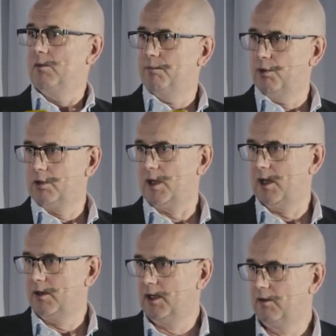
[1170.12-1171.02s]

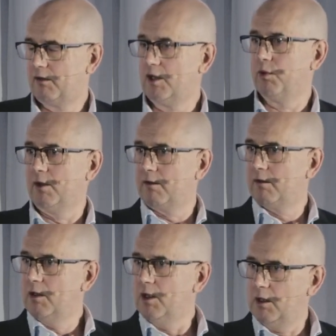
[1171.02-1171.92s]
bulkhead in sequence,
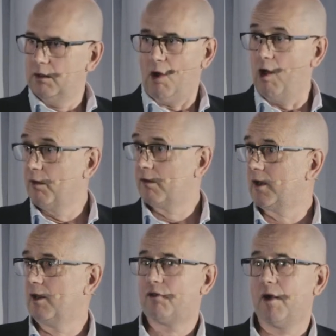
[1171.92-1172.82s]
almost like
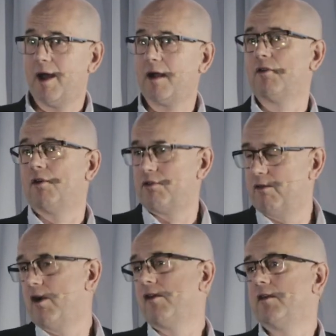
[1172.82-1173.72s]
a threat actor
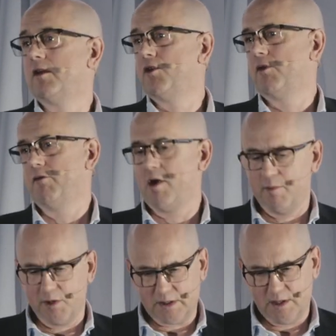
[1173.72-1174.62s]
traversing your
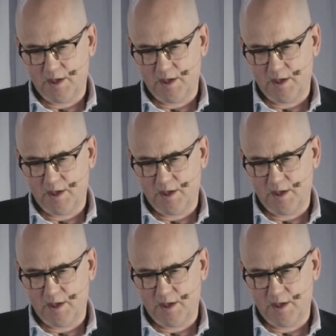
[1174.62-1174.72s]
environment,